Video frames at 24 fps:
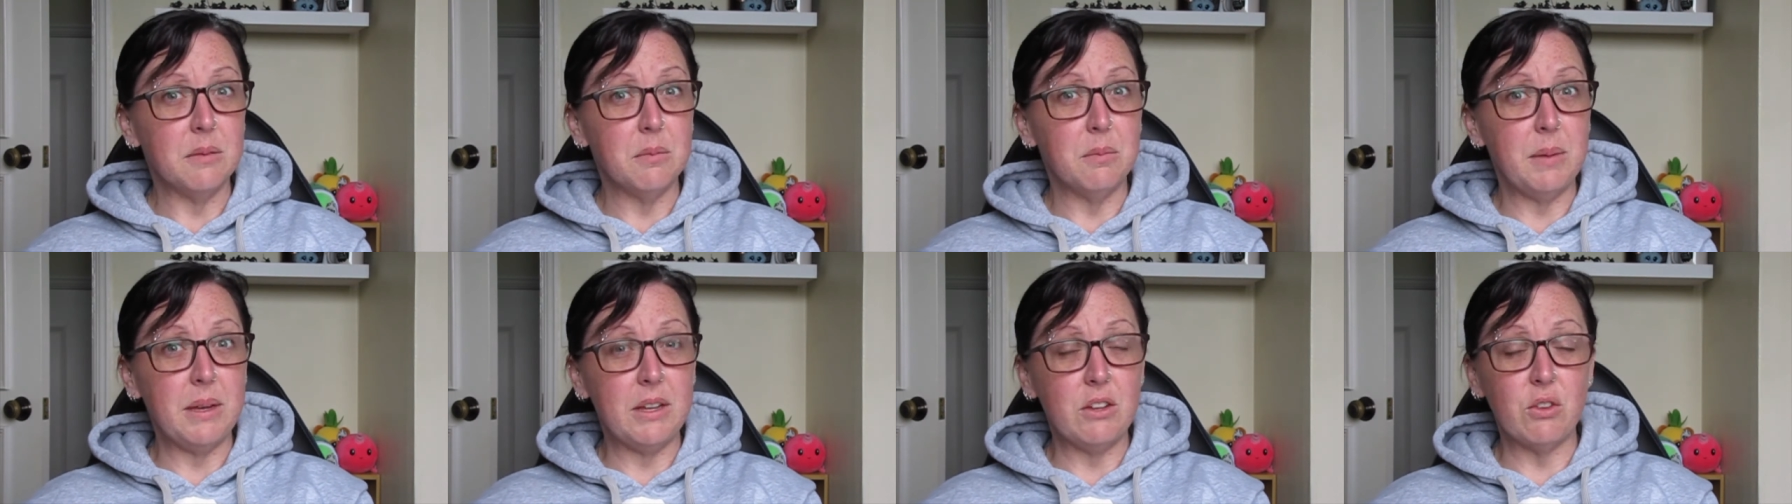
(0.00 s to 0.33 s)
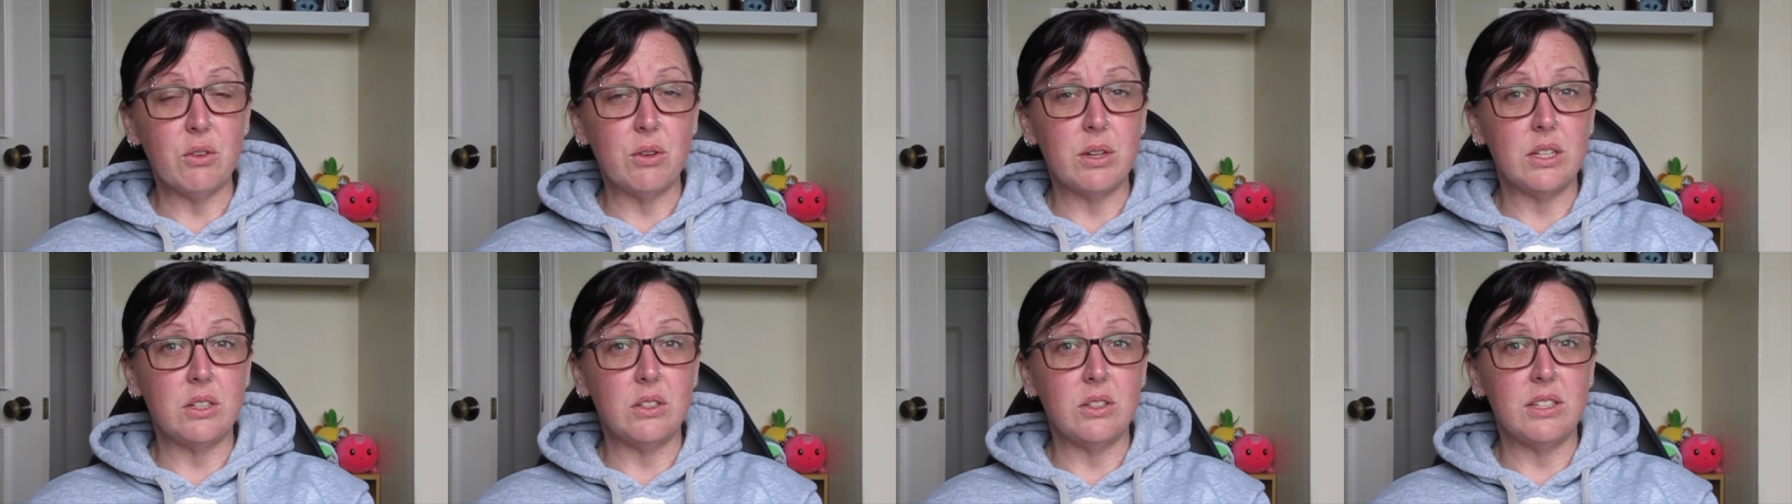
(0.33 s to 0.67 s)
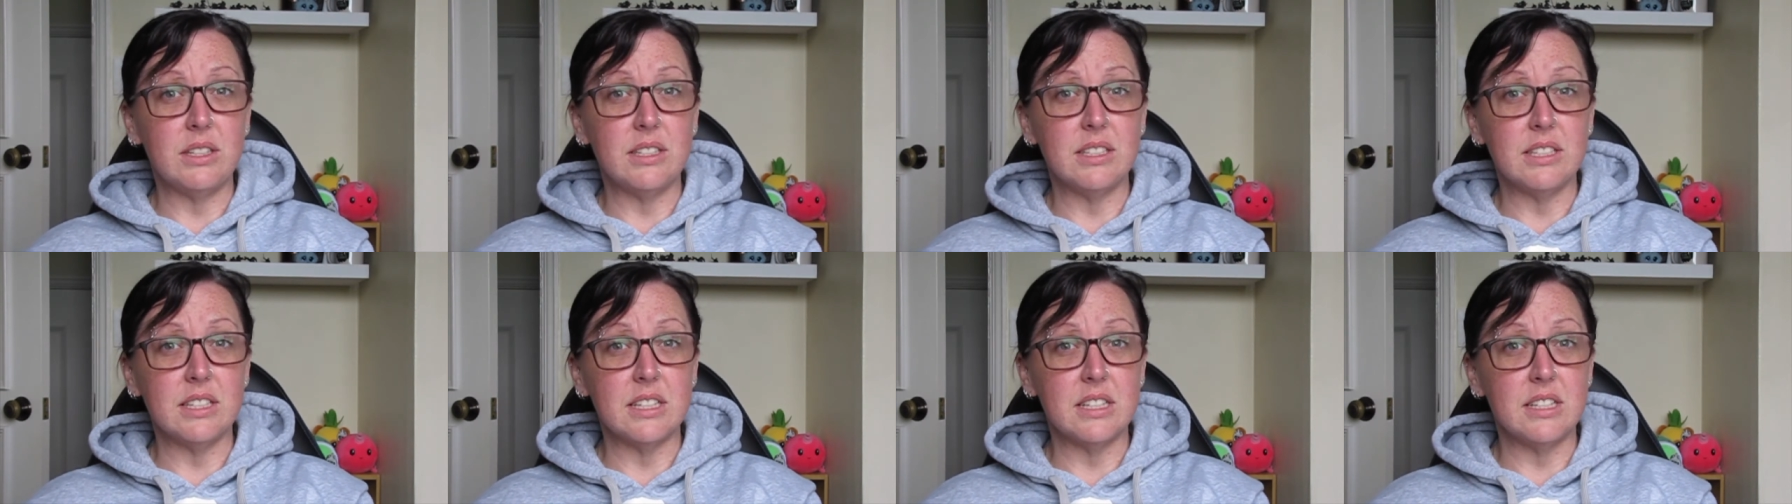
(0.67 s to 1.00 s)
Mental
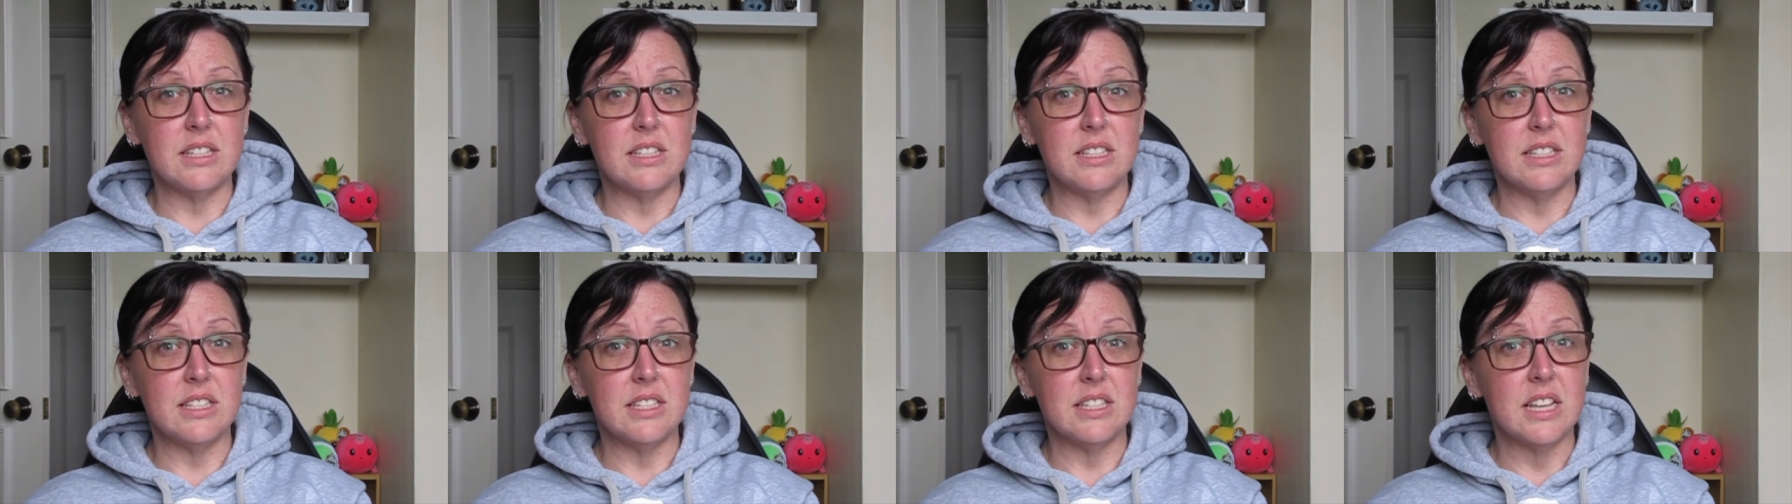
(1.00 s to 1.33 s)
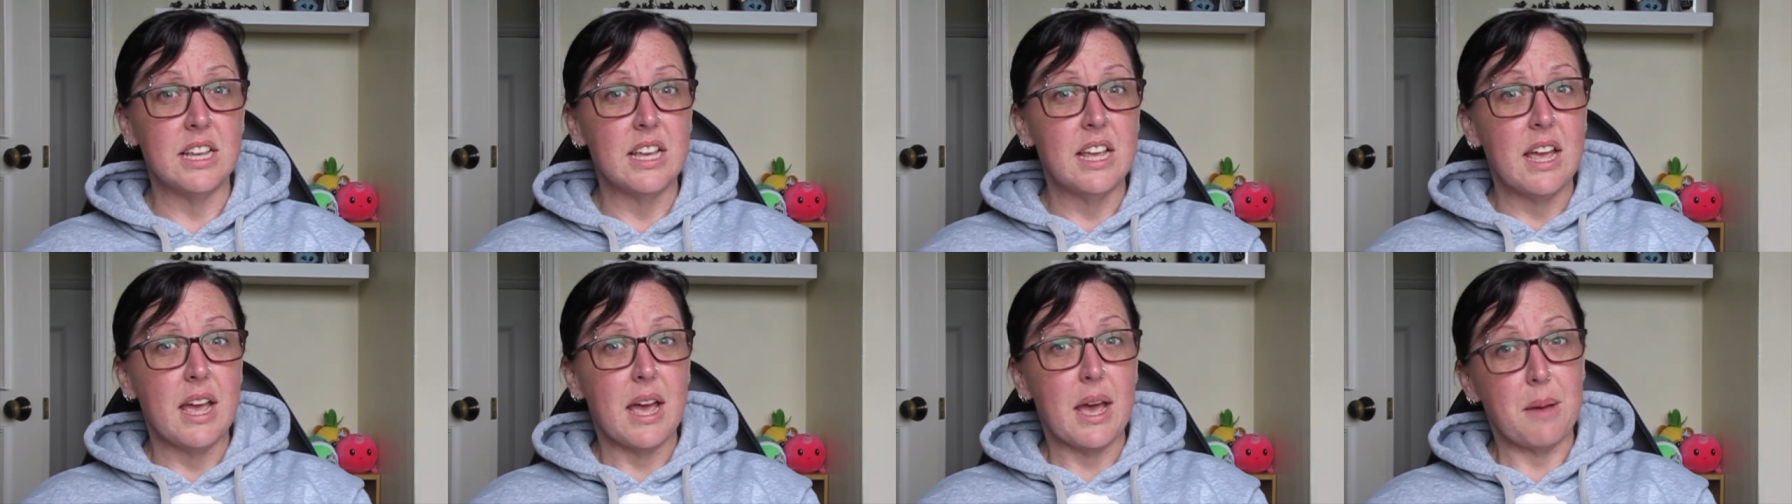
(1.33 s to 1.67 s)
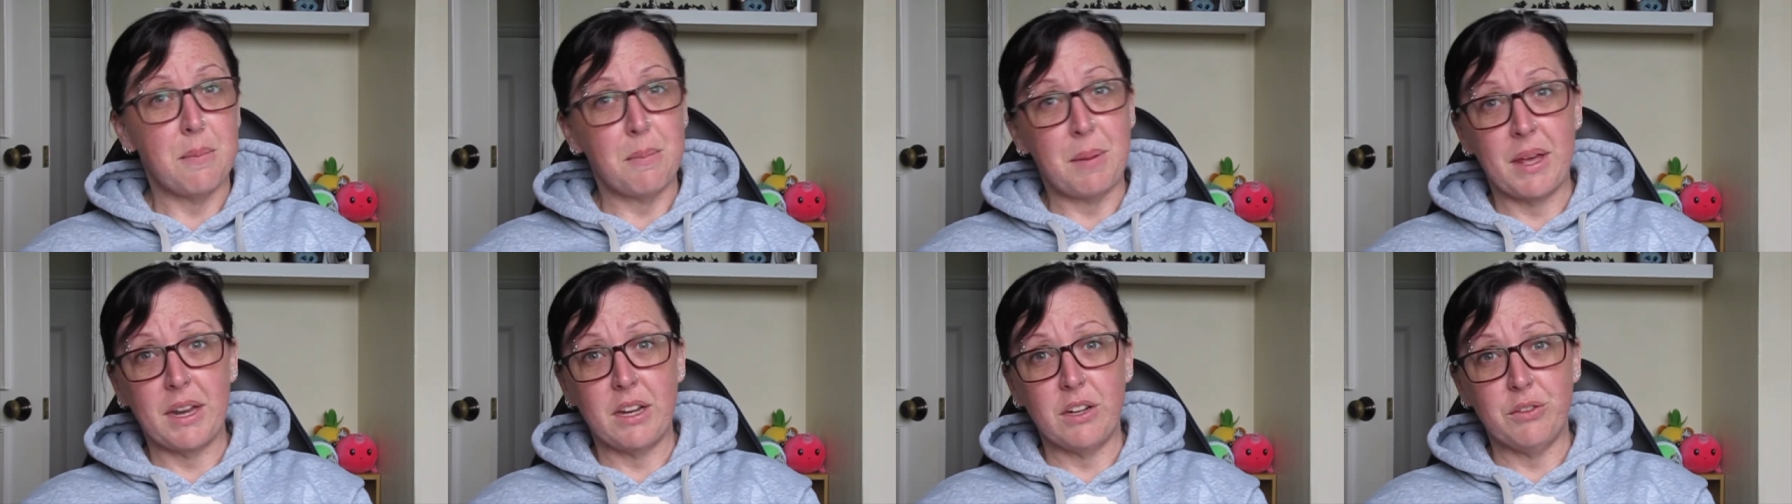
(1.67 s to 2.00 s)
illness is
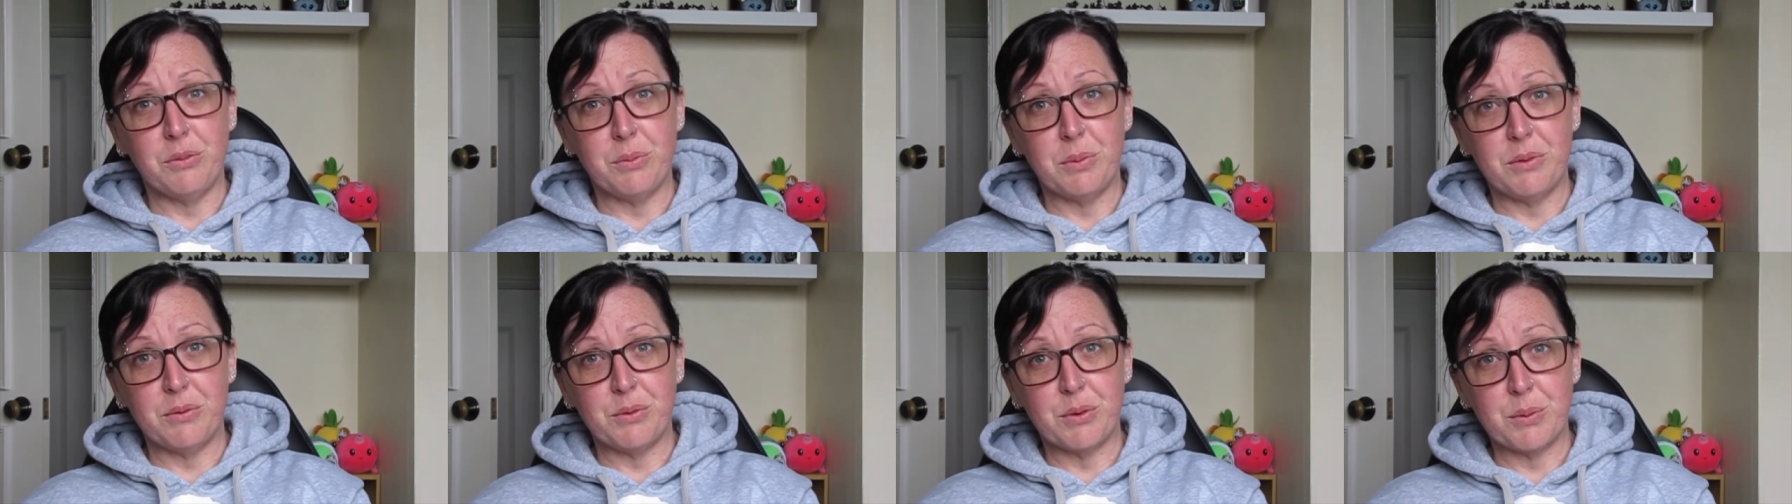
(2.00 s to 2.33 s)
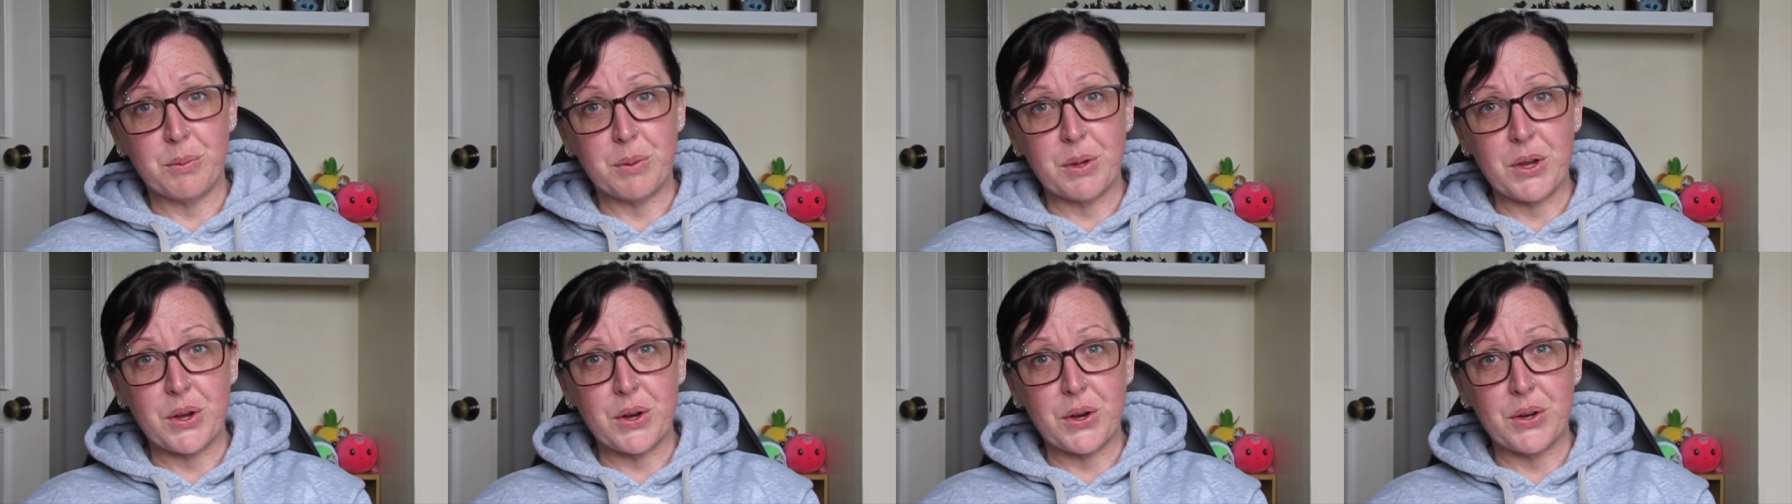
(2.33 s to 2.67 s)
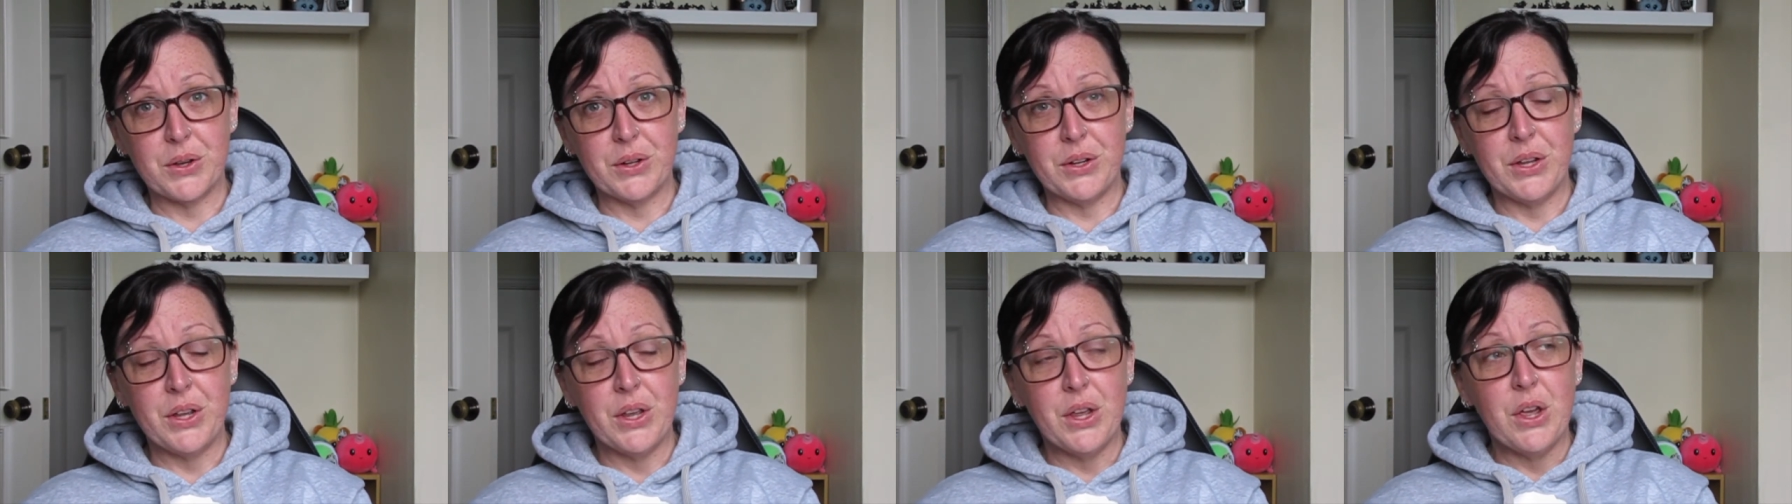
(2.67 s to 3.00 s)
a punishment from
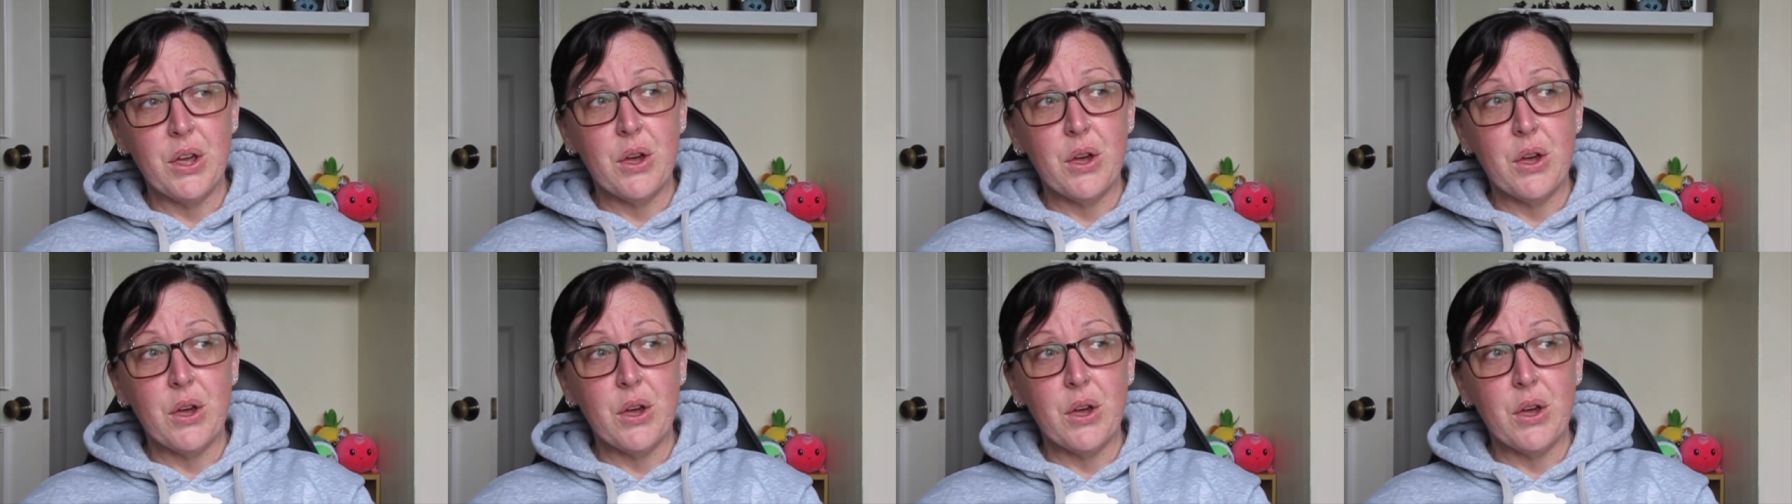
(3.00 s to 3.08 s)
God,